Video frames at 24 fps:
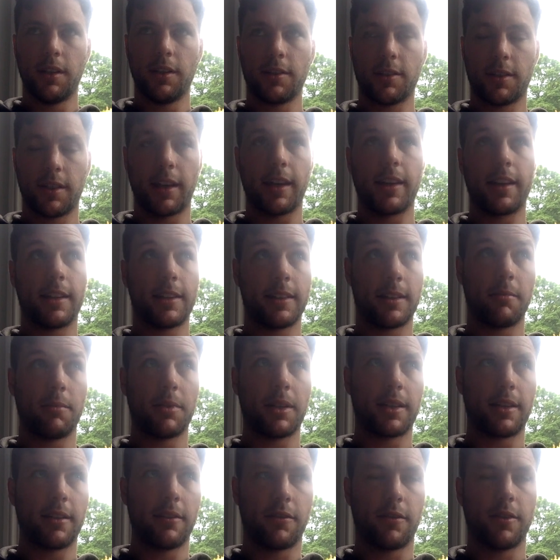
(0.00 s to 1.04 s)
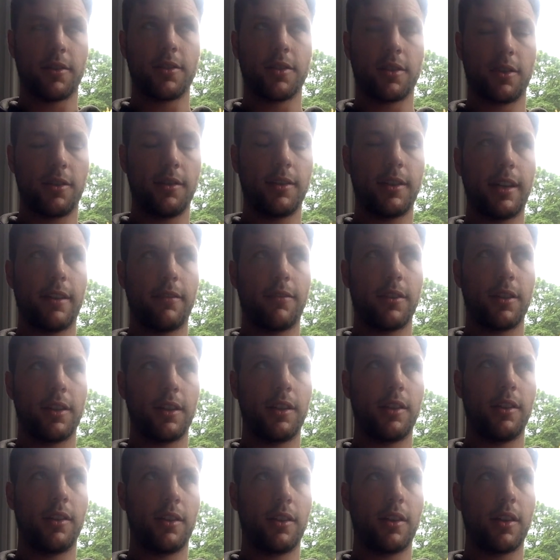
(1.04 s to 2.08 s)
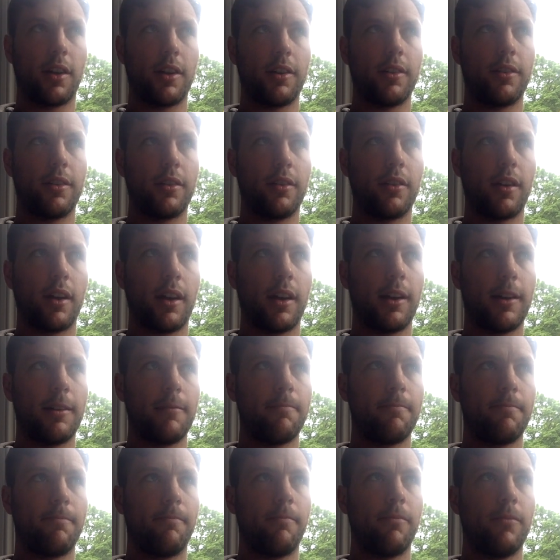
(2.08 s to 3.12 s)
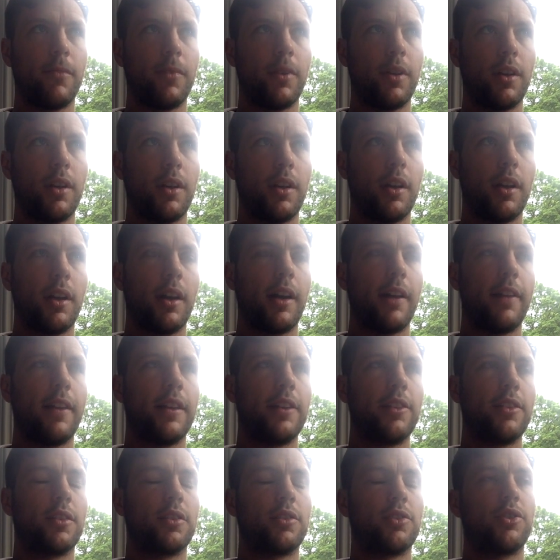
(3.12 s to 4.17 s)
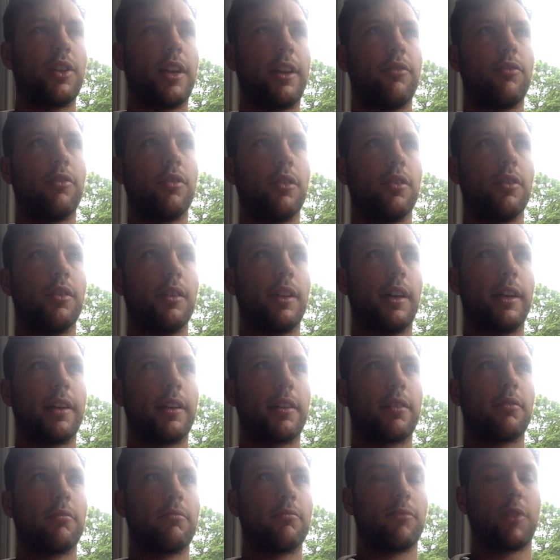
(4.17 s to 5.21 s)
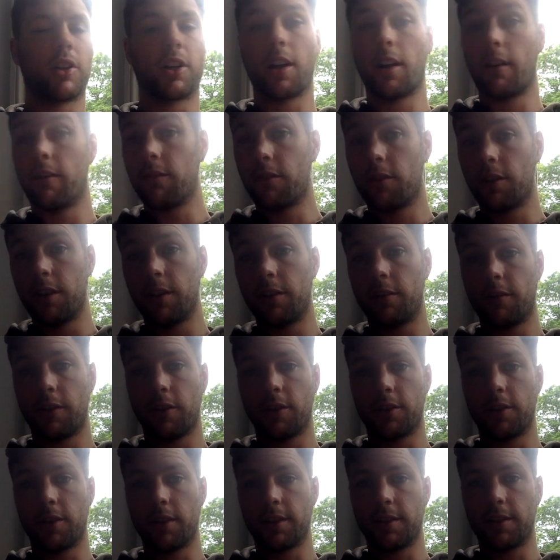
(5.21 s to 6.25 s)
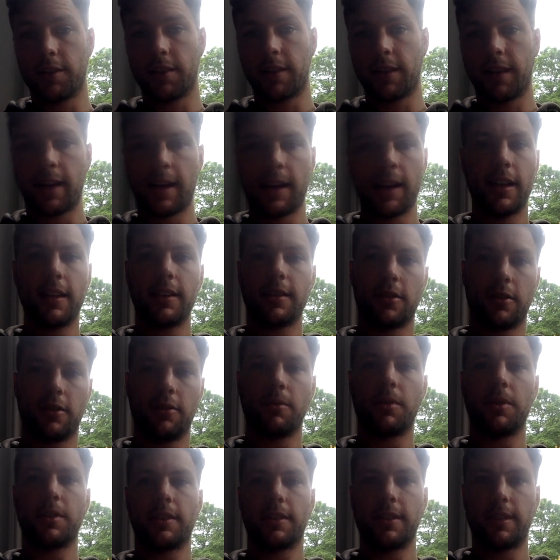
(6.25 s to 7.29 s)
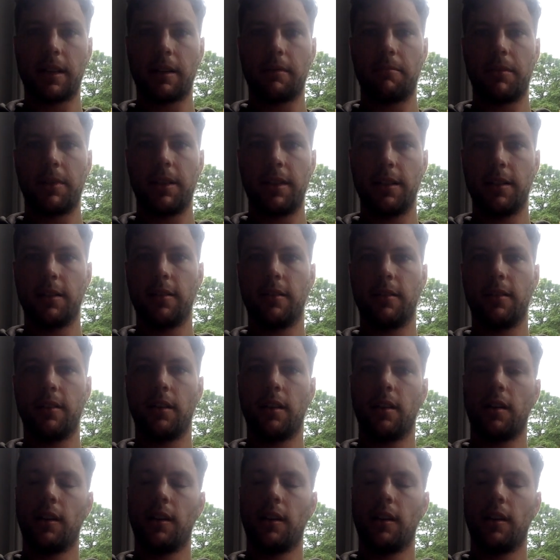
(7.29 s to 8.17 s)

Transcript: So yeah, there's a big difference. So you can't. And then just general like recovery focused care. So what does that mean?